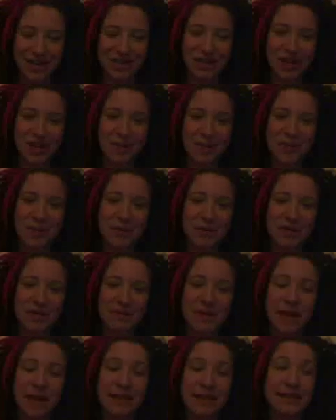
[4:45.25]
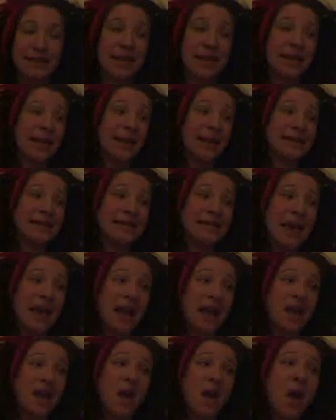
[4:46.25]
It took up the most space, and I gotta
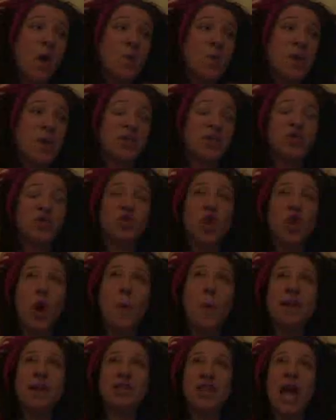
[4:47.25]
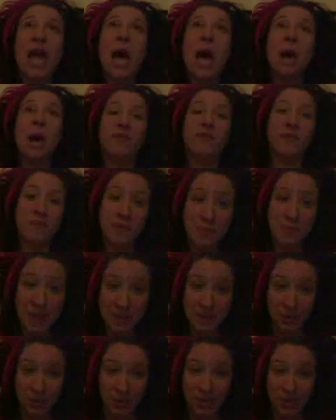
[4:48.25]
say, we had so much help from the
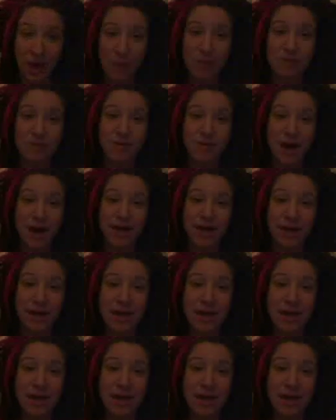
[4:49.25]
people that were running.